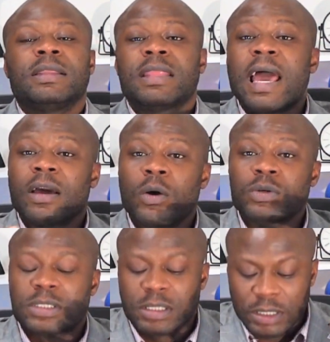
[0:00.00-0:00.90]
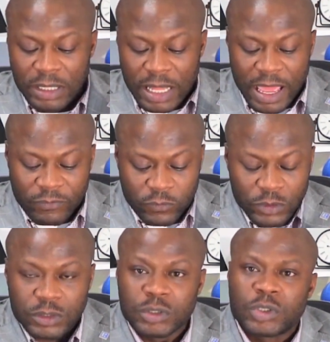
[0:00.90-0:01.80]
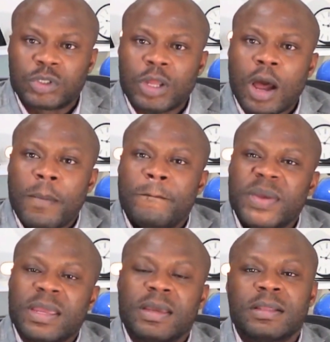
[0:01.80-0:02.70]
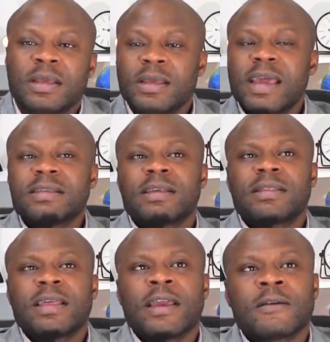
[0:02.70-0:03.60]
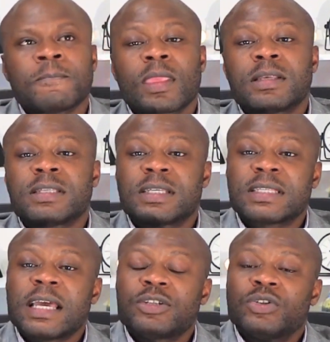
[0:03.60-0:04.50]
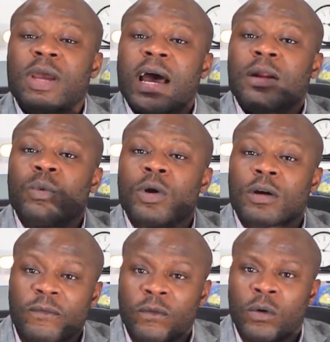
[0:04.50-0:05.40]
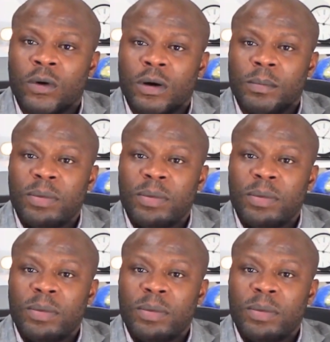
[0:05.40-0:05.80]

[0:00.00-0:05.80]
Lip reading: That goes to your life. Once you start being, here's the thing. Success you gotta work for.